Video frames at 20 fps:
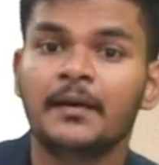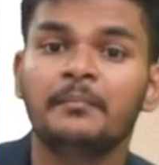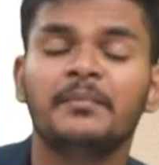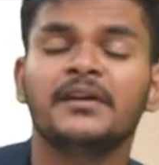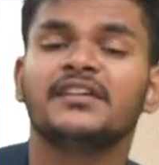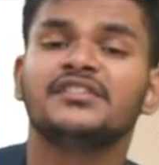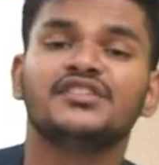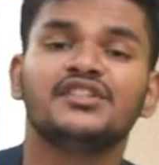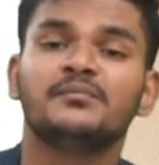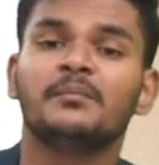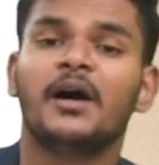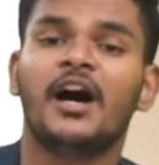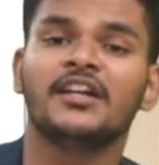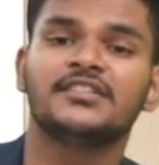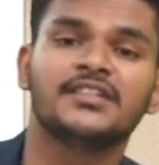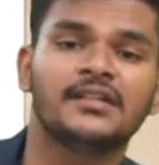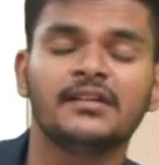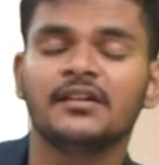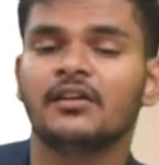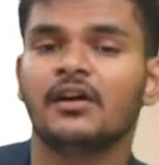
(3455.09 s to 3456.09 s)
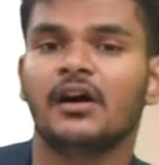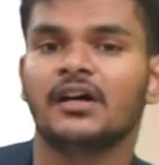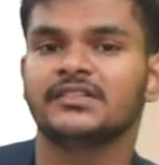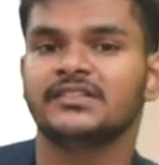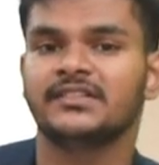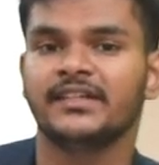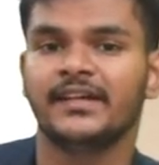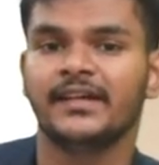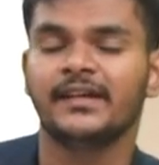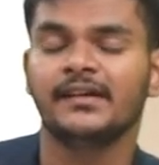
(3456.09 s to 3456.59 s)
Because in marginal
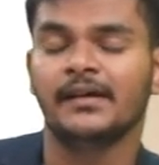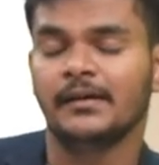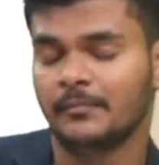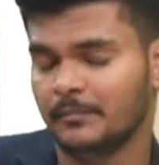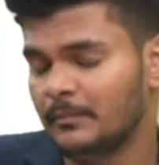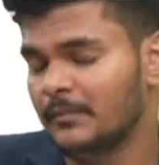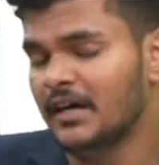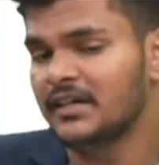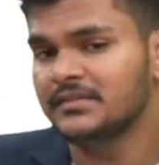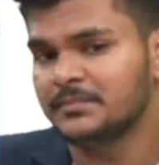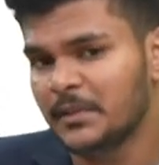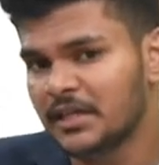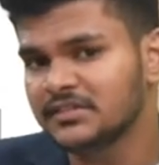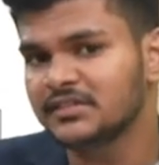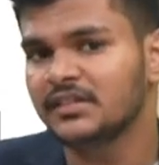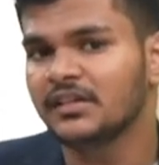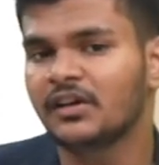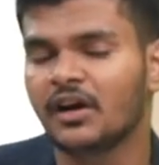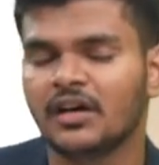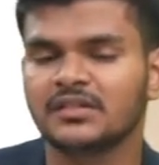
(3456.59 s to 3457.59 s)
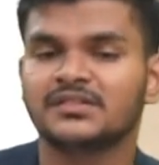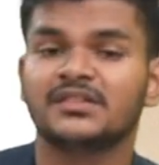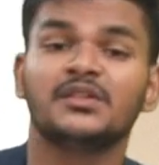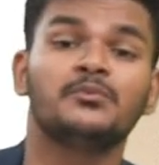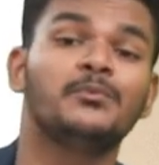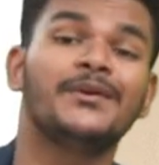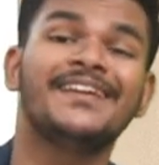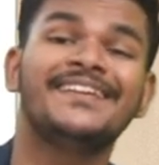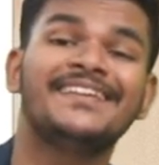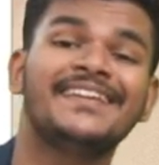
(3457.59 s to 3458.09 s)
costing,
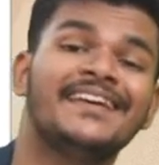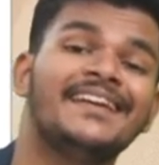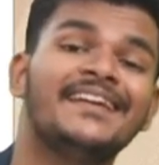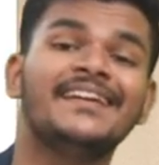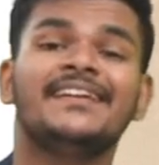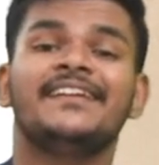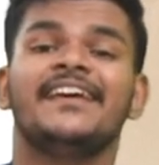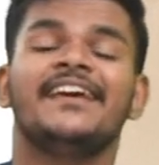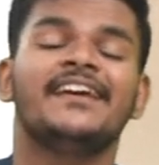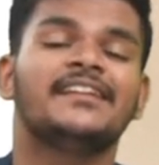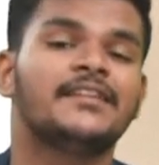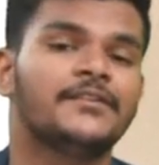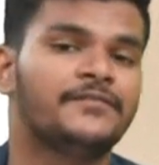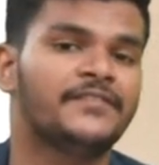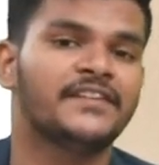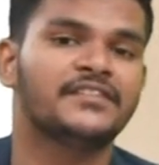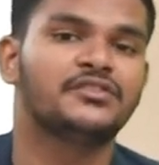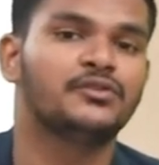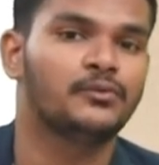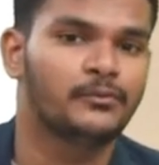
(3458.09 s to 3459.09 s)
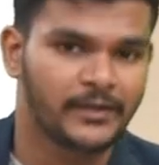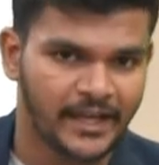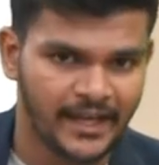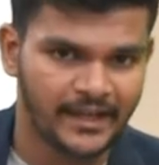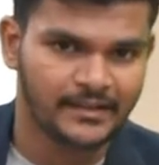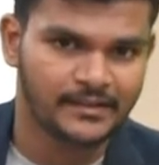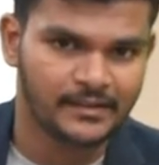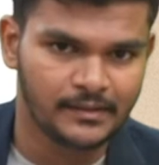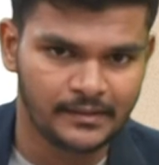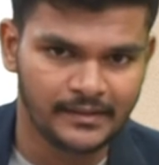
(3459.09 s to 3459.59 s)
we didn't take the fixed
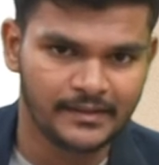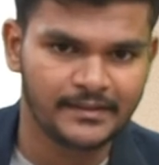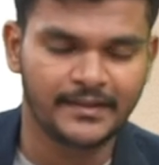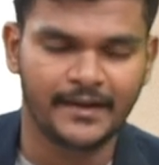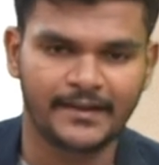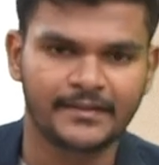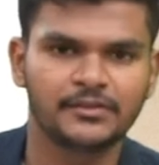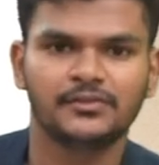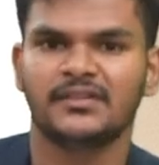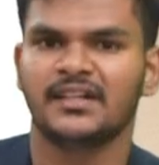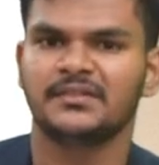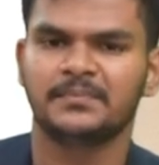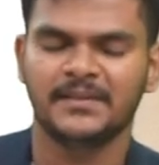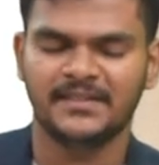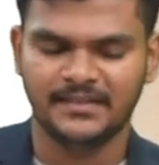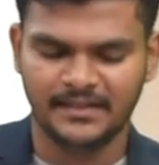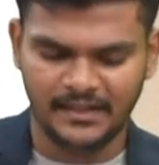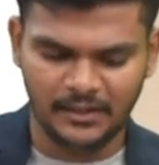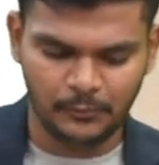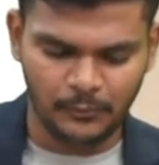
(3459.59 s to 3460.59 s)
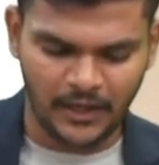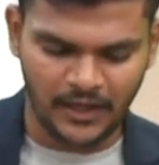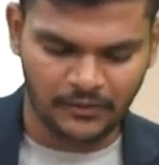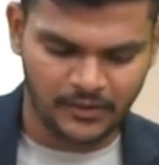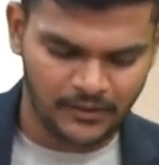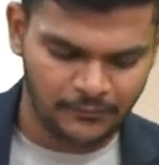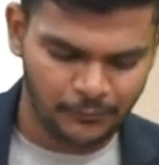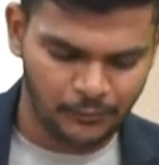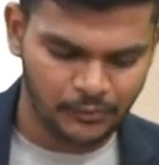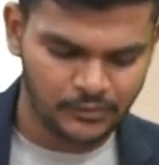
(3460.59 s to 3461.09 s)
overhead, isn't it? So that's basically why.
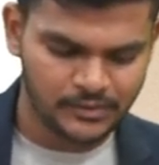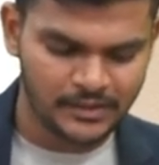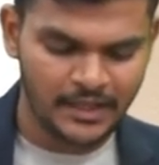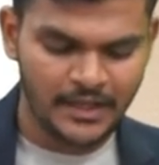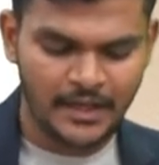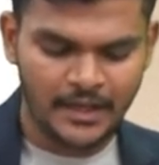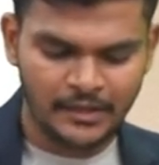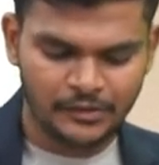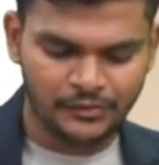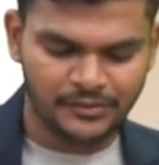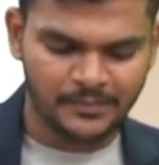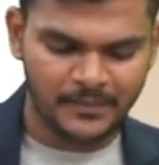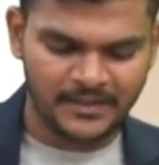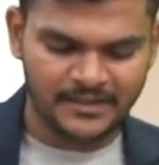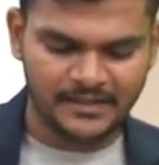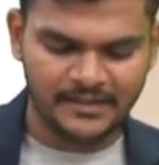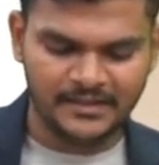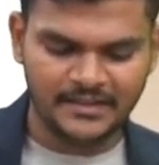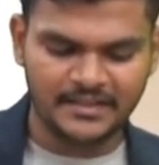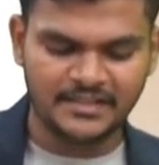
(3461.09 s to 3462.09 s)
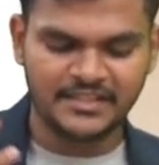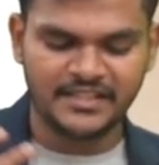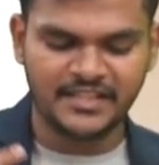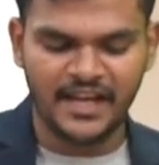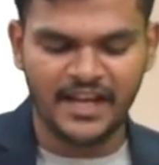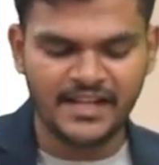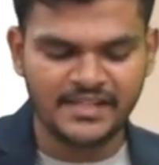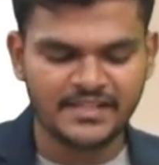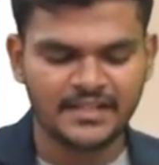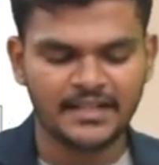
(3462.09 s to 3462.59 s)
Okay, folks. So it's basically the
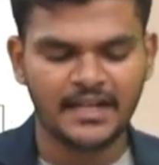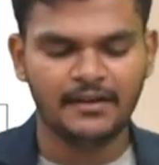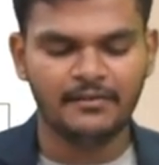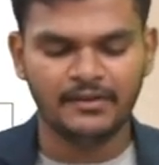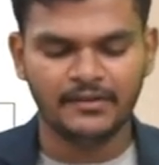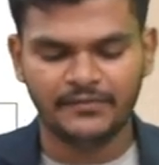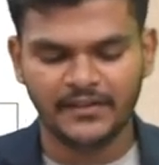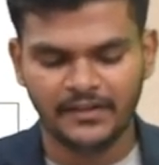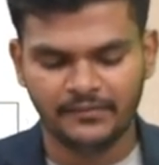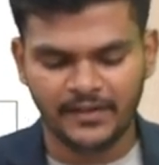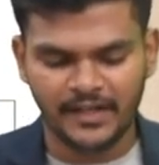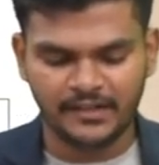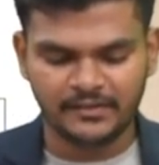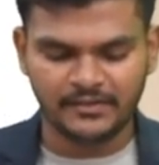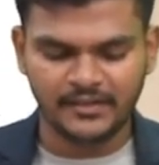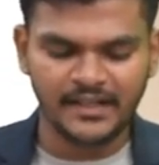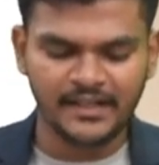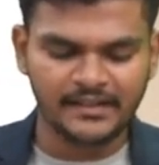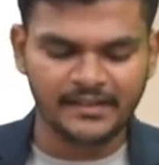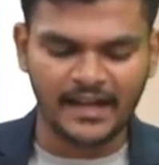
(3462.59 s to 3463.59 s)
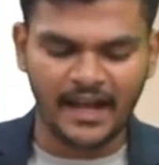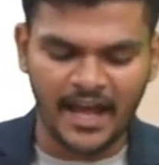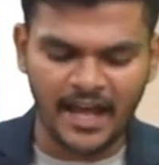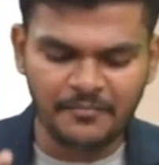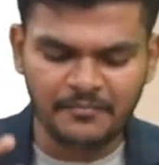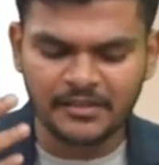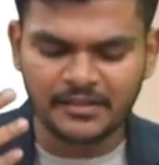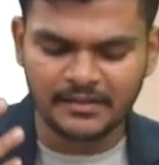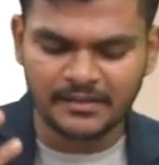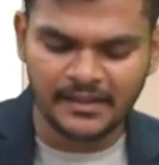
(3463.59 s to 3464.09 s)
change in level of inventory
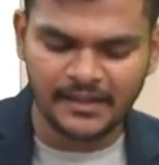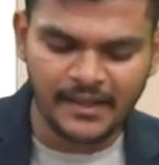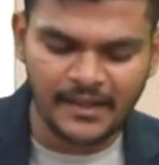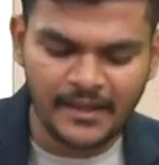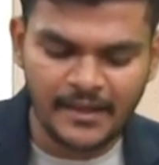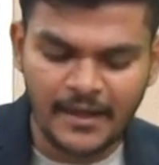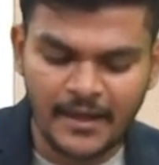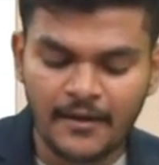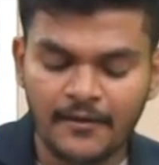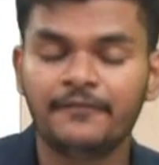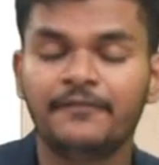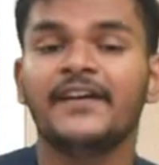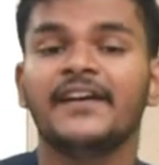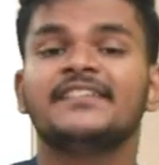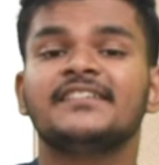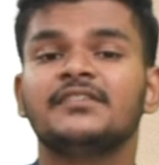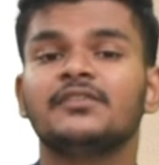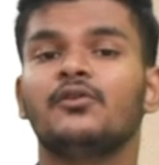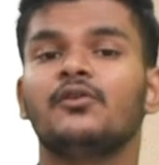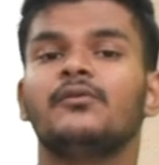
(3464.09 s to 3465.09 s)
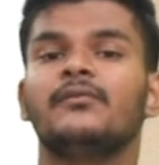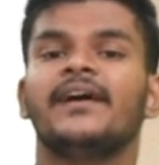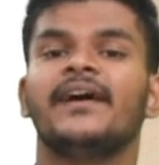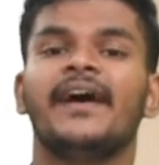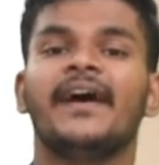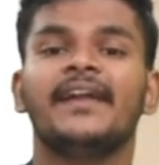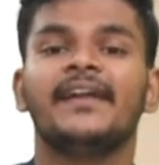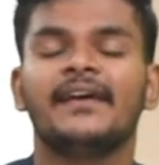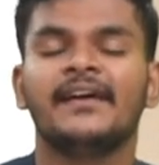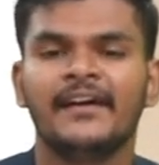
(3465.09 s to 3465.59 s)
times the fixed
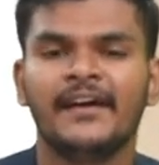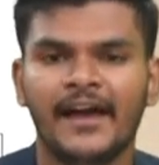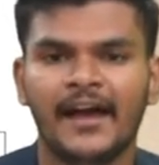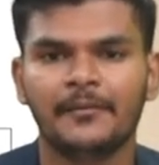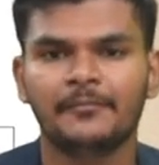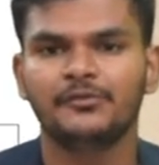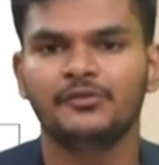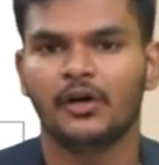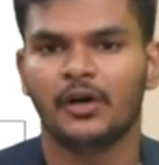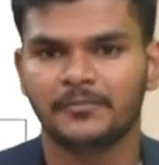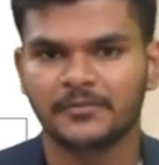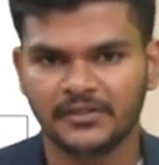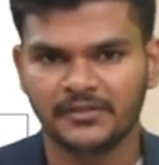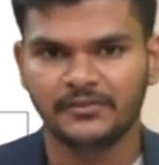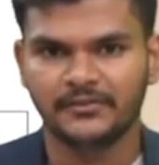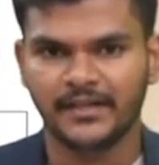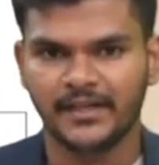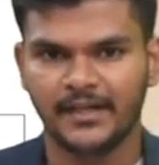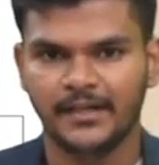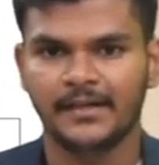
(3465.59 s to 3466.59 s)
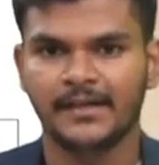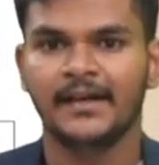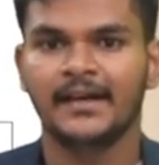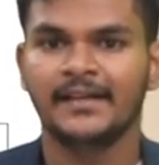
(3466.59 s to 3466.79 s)
overhead absorption rate.